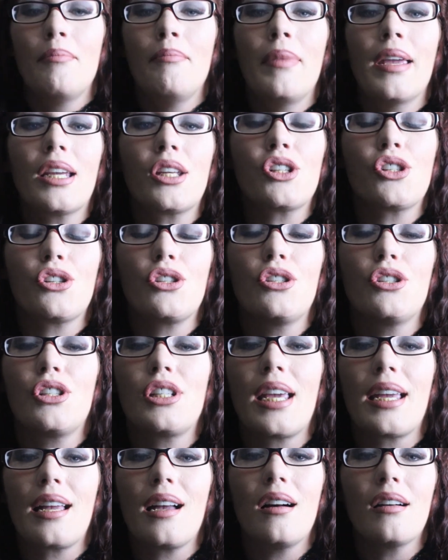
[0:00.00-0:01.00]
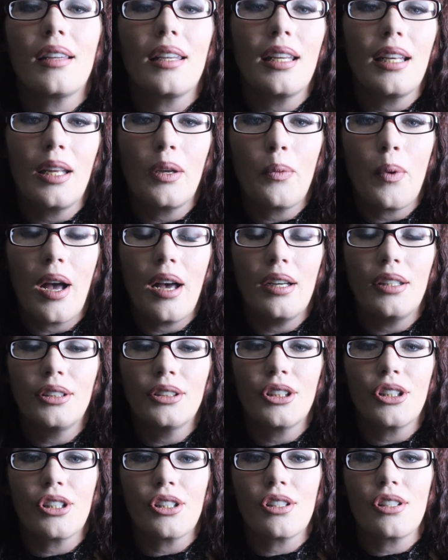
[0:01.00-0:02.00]
Make sure you check out Kitty
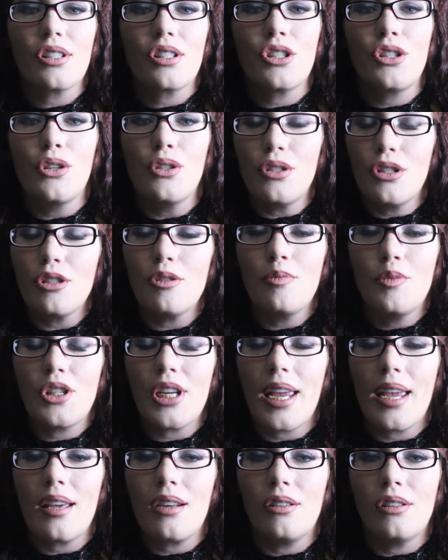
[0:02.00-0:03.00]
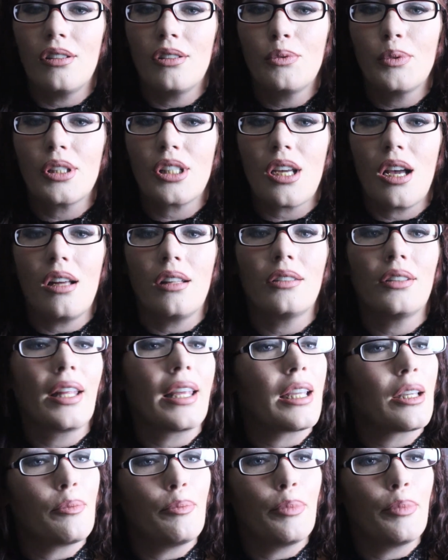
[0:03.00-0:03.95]
Wilder's YouTube channel, which I'll link